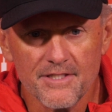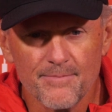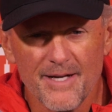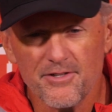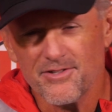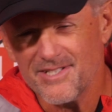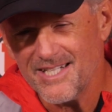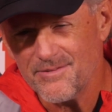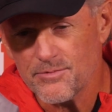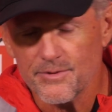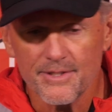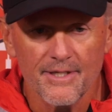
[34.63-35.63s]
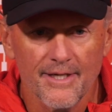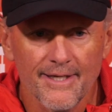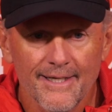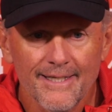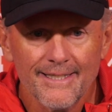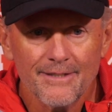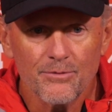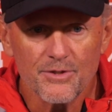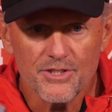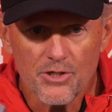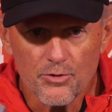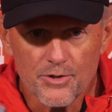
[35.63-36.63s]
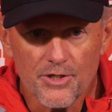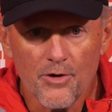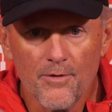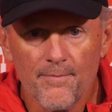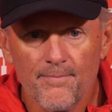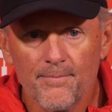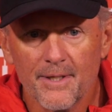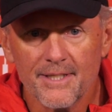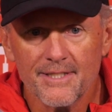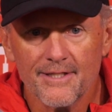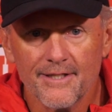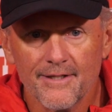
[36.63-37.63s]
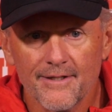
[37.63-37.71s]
Special teams was so-so, but